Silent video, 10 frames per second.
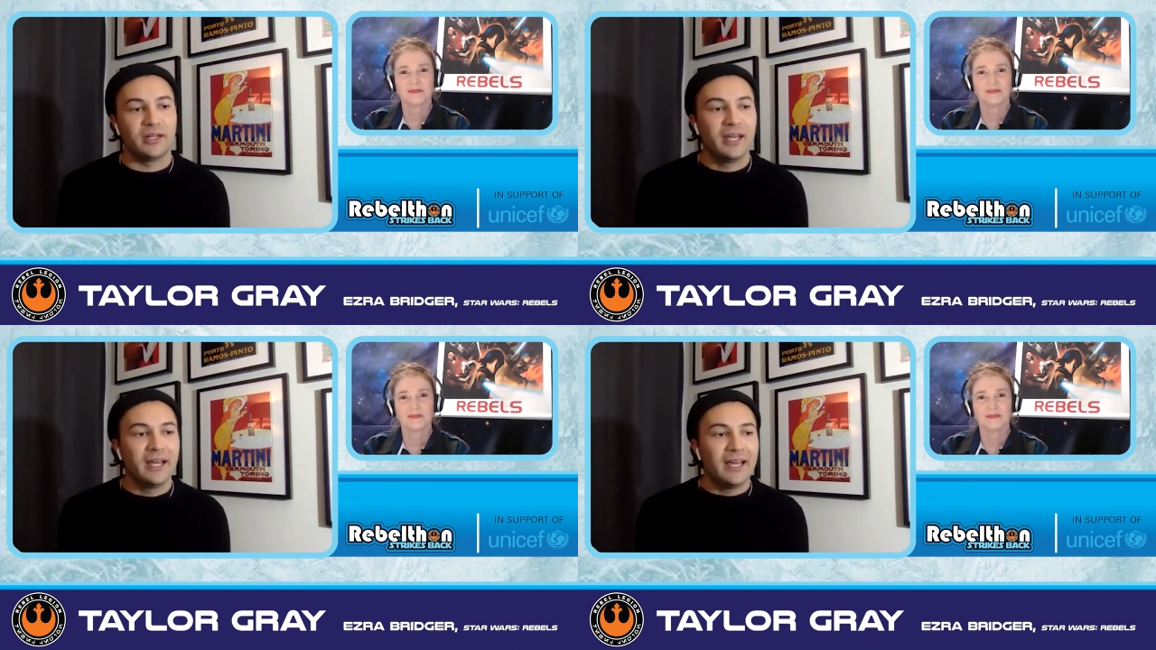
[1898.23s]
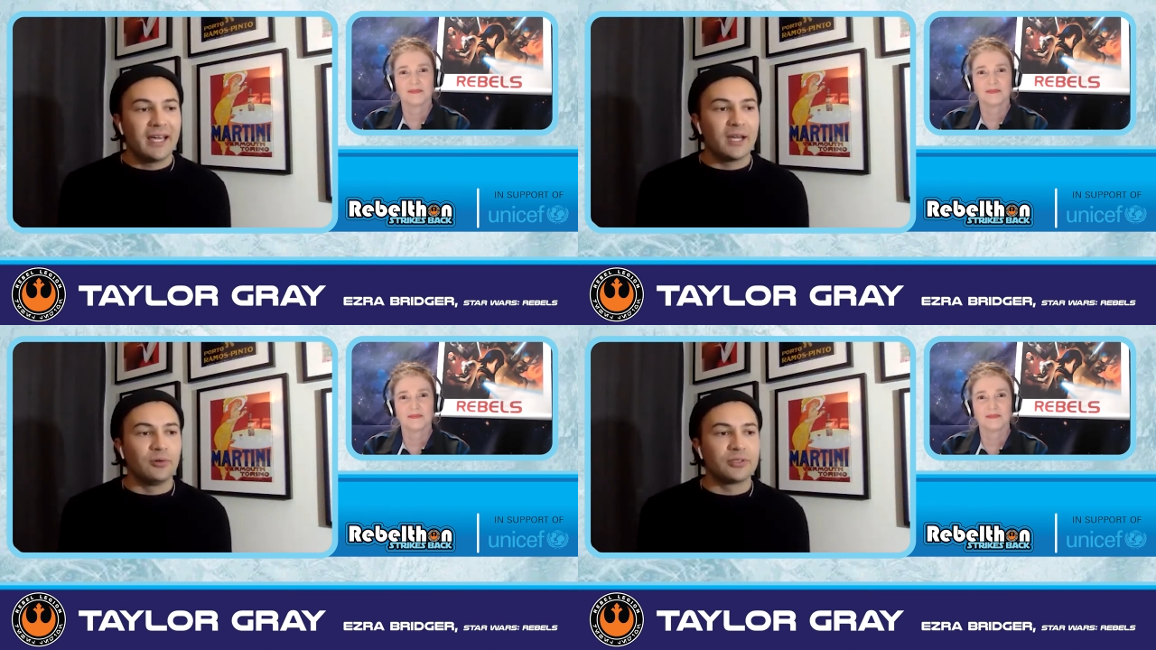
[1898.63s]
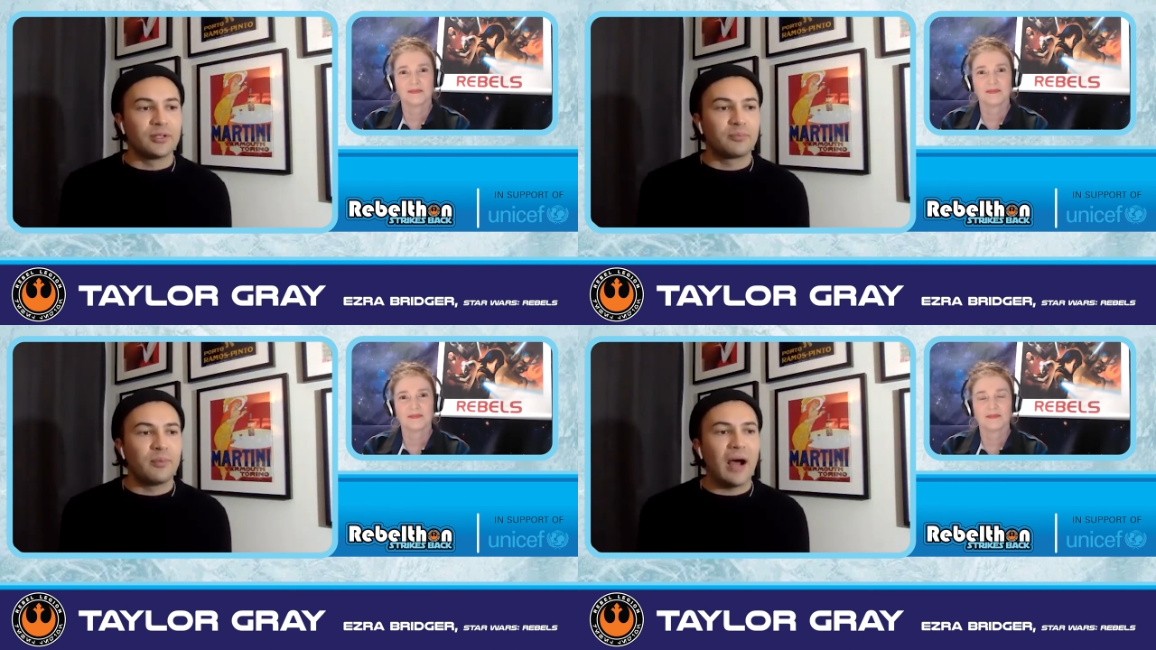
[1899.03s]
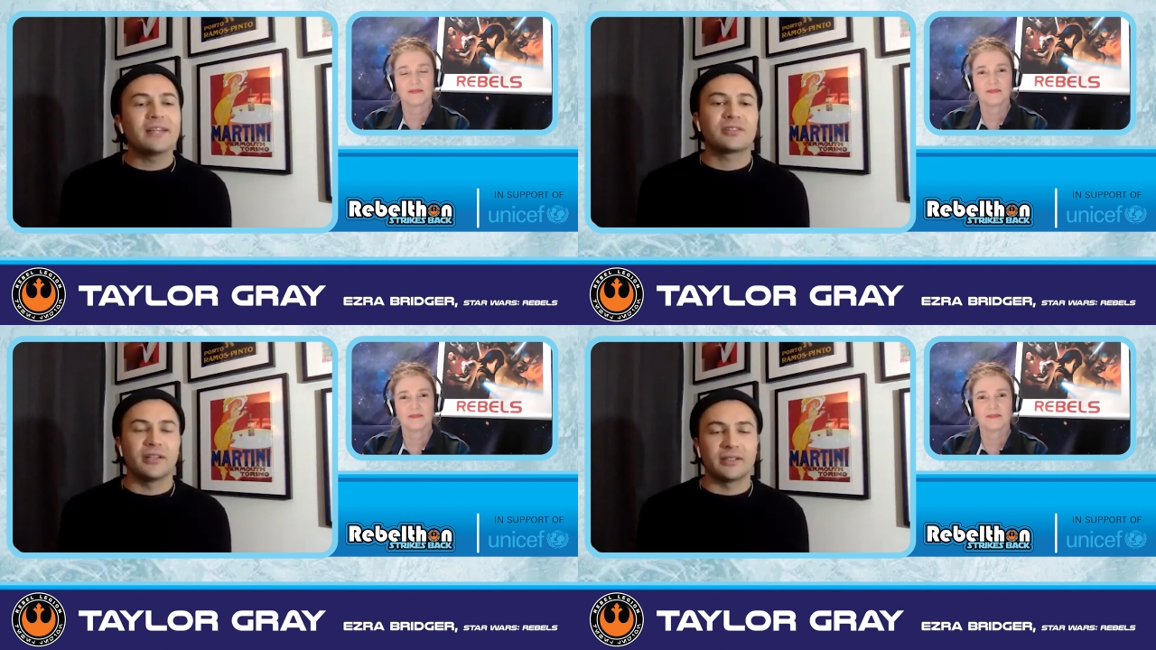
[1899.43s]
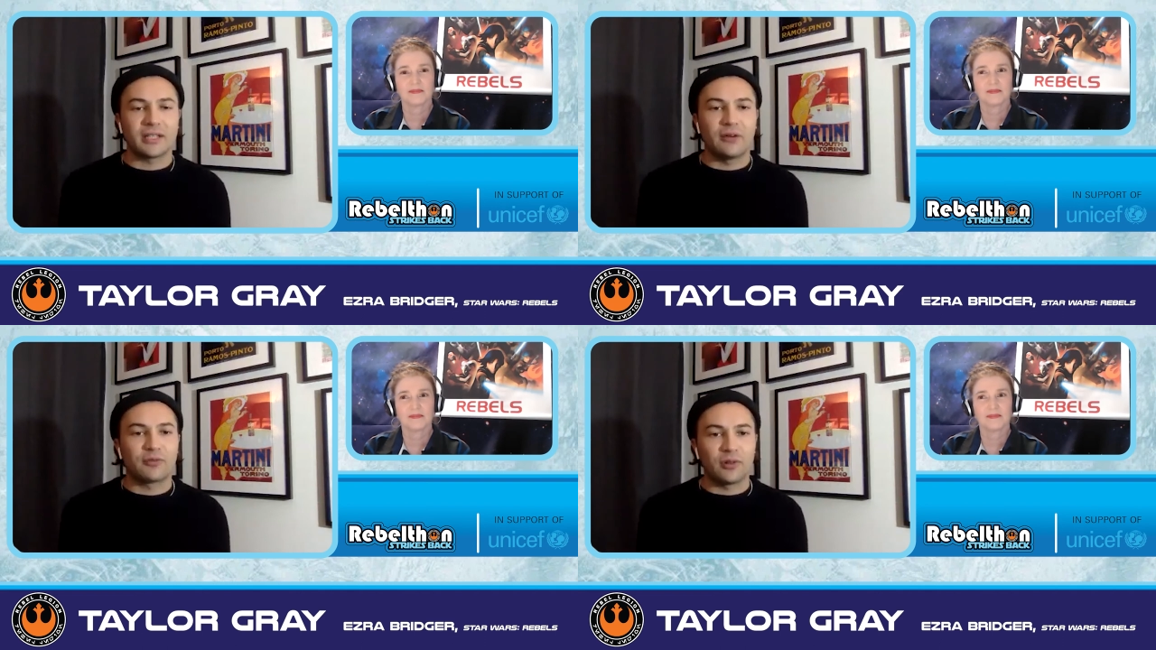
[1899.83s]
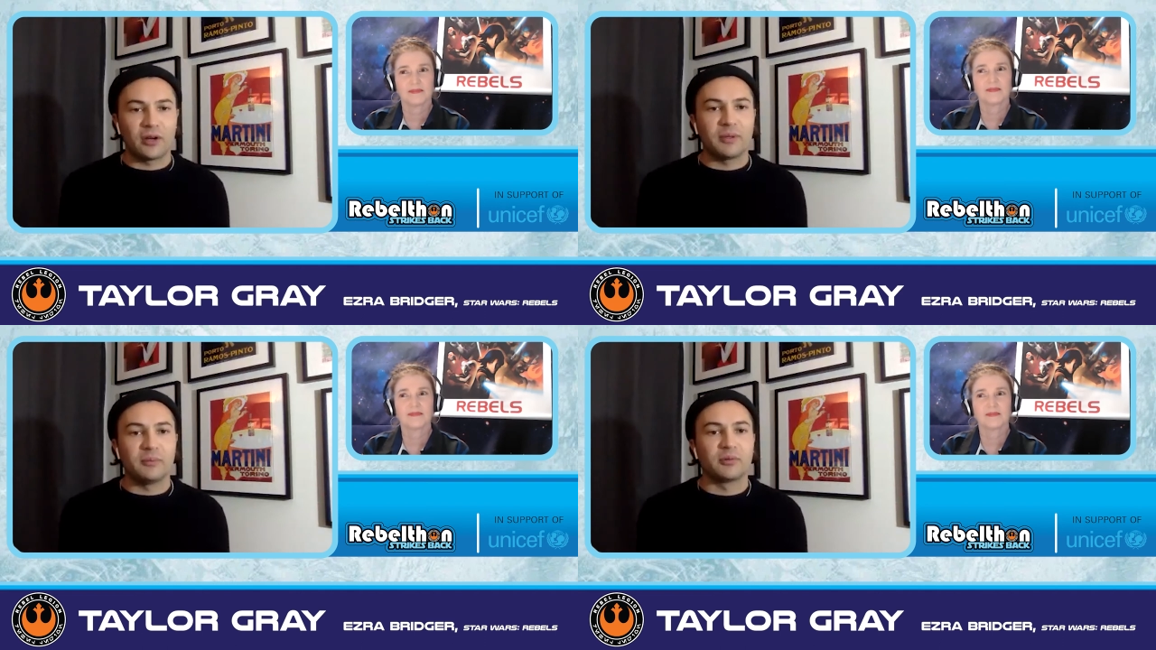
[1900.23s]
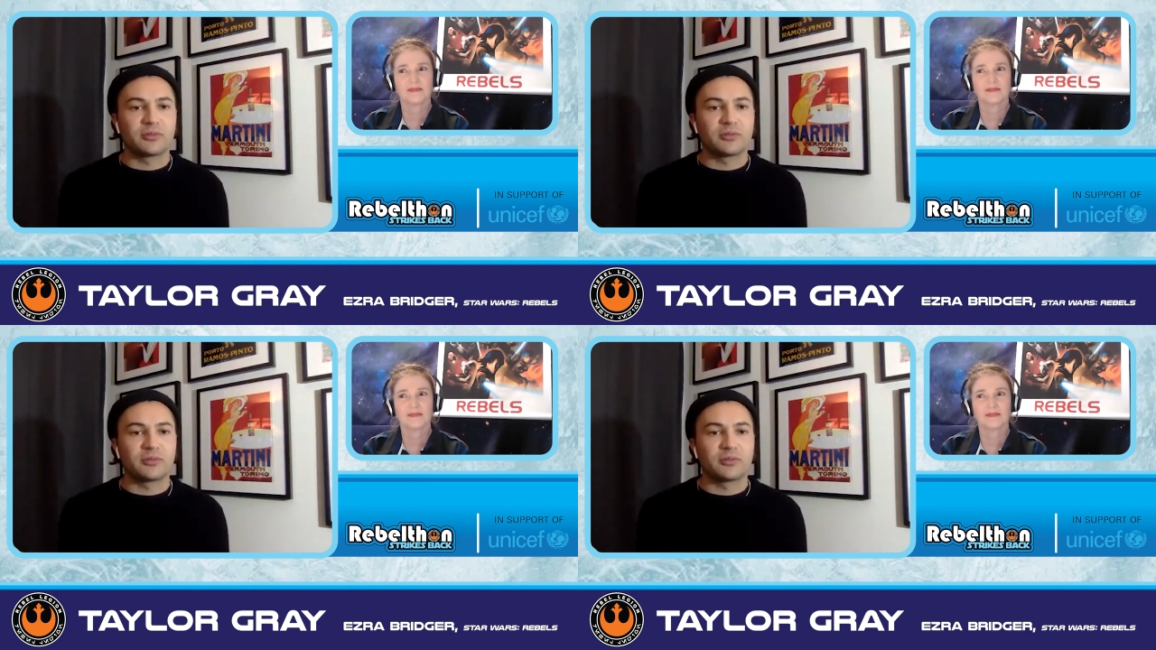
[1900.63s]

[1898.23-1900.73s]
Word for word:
Speaker 1: And it was a isolating time for a lot of people.